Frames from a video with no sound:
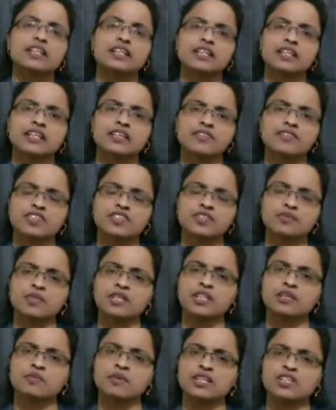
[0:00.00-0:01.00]
Divisibility
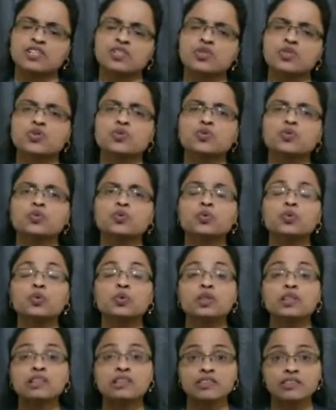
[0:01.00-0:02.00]
by 2,
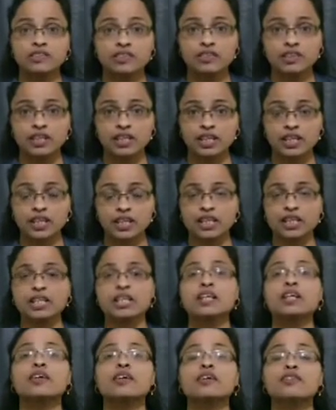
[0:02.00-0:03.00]
3,
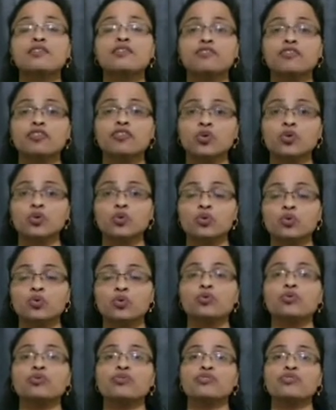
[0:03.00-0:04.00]
4,
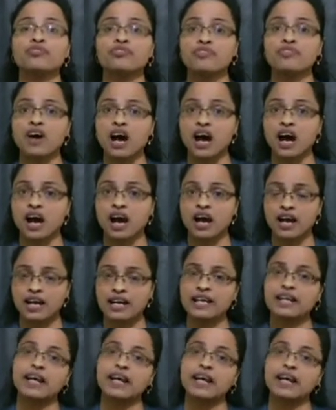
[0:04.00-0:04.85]
5,